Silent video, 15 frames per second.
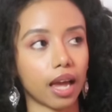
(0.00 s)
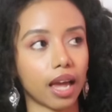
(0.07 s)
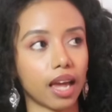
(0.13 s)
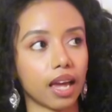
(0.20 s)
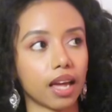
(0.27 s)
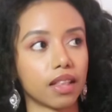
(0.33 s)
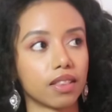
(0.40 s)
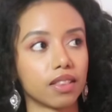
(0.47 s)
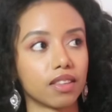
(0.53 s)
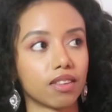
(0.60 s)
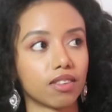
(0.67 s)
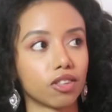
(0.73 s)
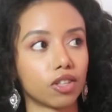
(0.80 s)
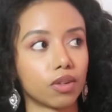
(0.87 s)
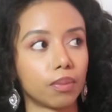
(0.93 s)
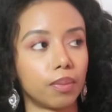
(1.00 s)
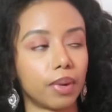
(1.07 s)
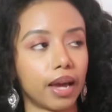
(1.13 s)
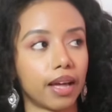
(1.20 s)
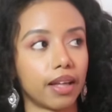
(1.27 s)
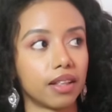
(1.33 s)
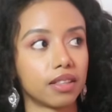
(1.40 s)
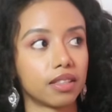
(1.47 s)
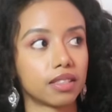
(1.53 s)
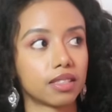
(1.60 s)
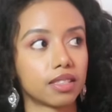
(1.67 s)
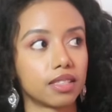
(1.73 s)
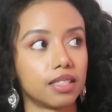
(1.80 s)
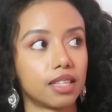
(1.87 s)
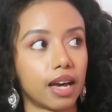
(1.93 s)
and the men
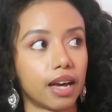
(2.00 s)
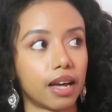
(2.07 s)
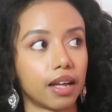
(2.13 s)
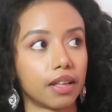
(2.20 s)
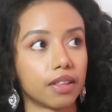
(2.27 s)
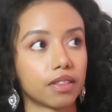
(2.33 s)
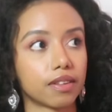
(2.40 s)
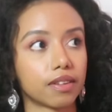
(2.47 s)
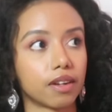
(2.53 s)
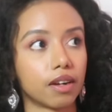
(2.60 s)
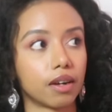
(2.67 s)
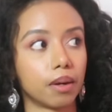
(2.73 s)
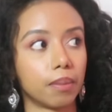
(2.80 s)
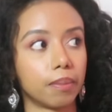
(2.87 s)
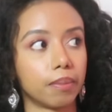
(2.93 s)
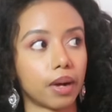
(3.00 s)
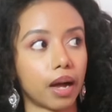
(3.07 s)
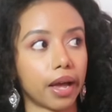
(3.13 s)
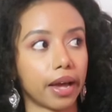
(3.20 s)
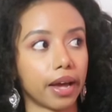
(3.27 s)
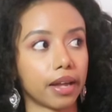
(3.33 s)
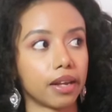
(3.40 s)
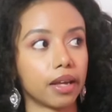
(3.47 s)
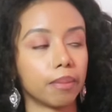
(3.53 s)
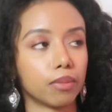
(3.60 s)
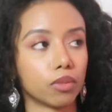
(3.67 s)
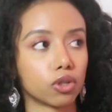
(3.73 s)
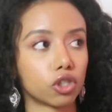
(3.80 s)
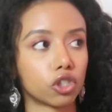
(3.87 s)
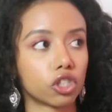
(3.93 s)
that um, I had
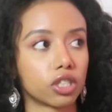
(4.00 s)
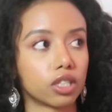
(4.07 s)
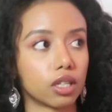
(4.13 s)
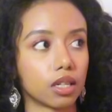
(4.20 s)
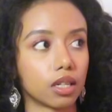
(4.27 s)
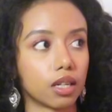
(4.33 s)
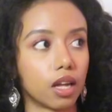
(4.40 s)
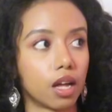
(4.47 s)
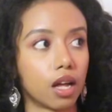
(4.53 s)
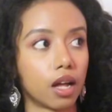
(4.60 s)
emotional